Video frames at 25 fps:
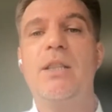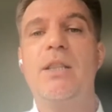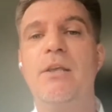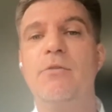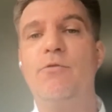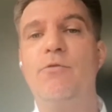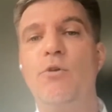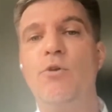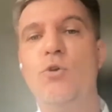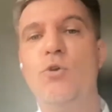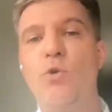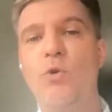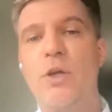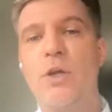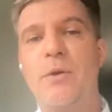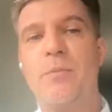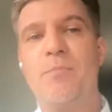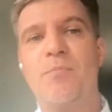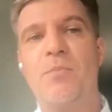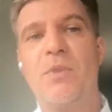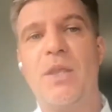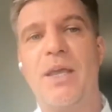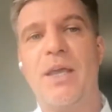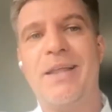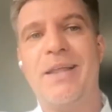But if you look
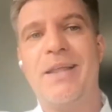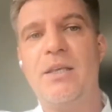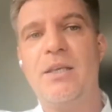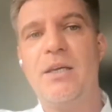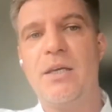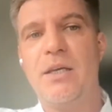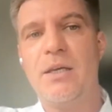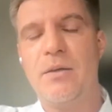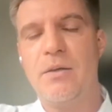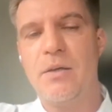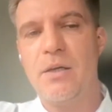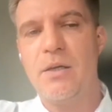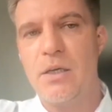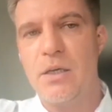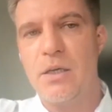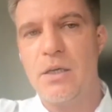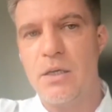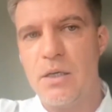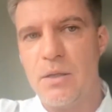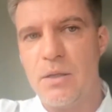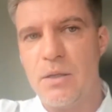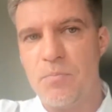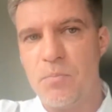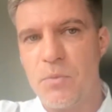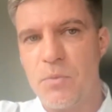at the
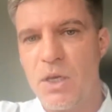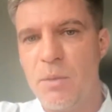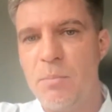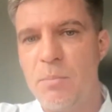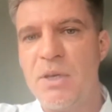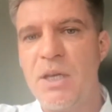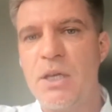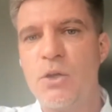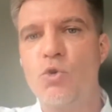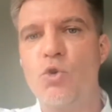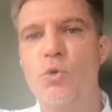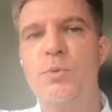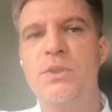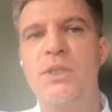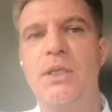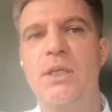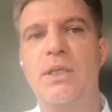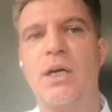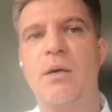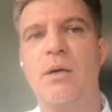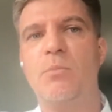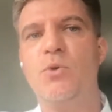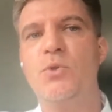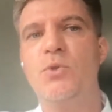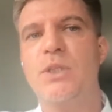criminal groups
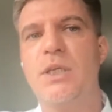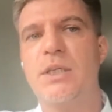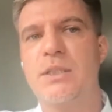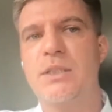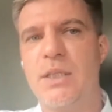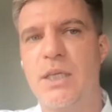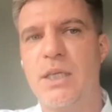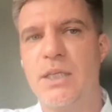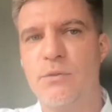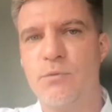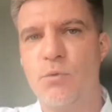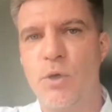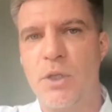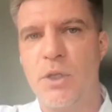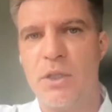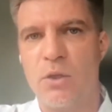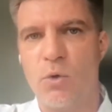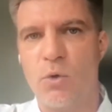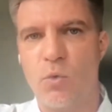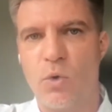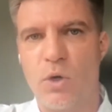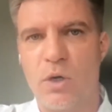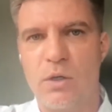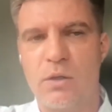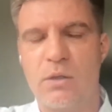that are most successful in
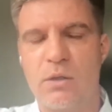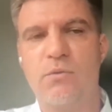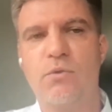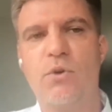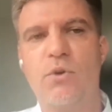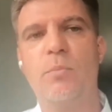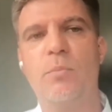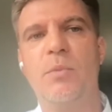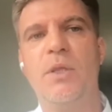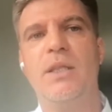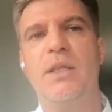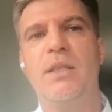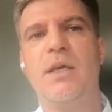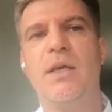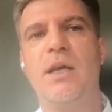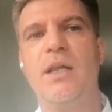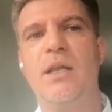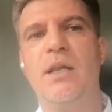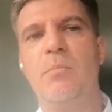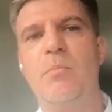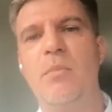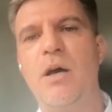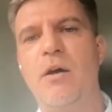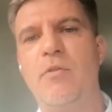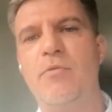the world, from the
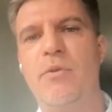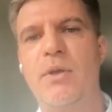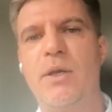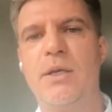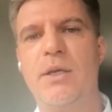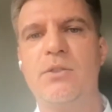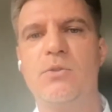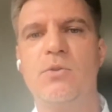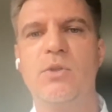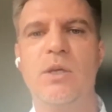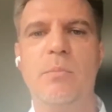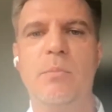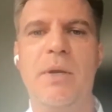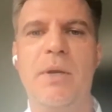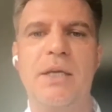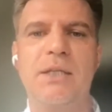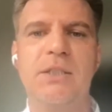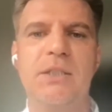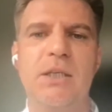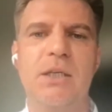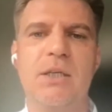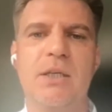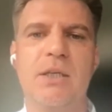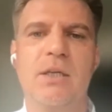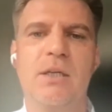Italian mafias, the
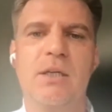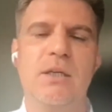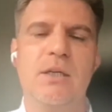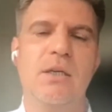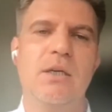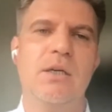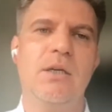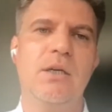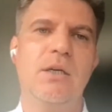Mexican